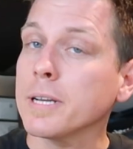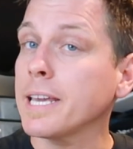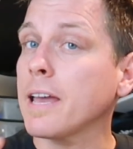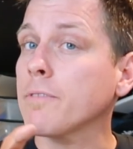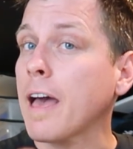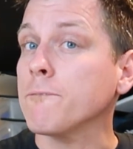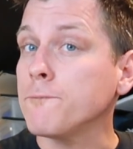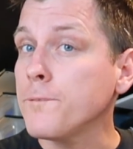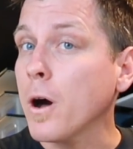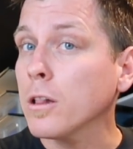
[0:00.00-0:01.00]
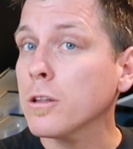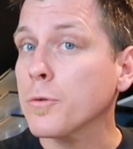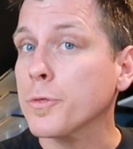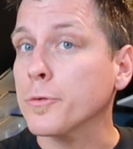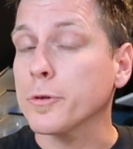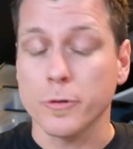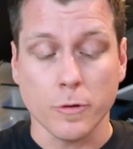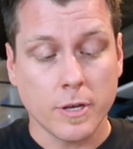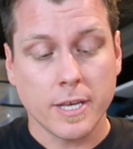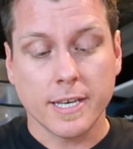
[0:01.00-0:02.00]
But again, that follow
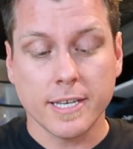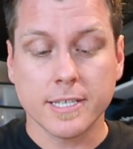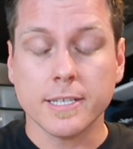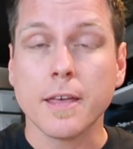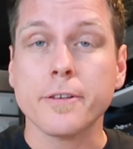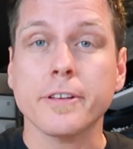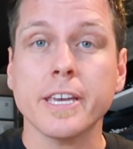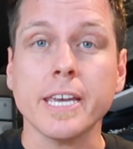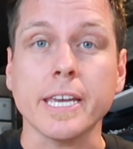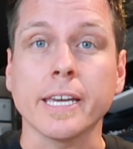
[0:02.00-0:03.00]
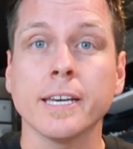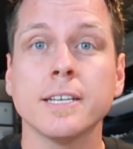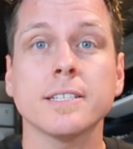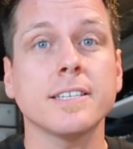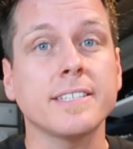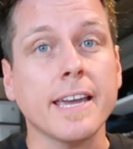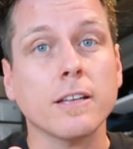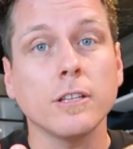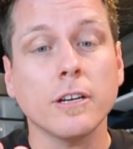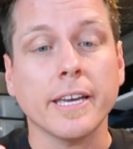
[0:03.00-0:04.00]
through is another key. To
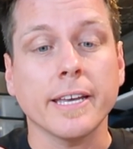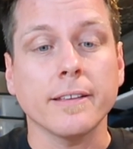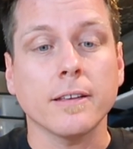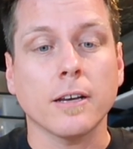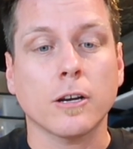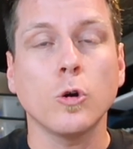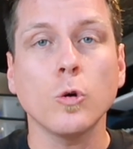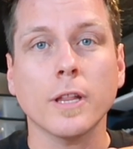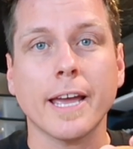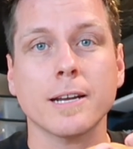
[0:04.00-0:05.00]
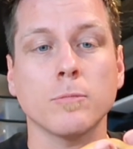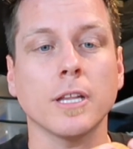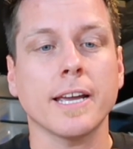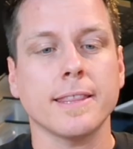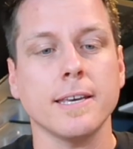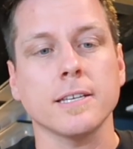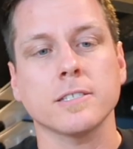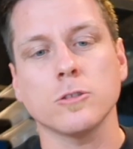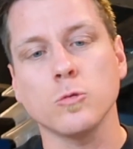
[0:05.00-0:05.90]
take a look at a cool animal like this, a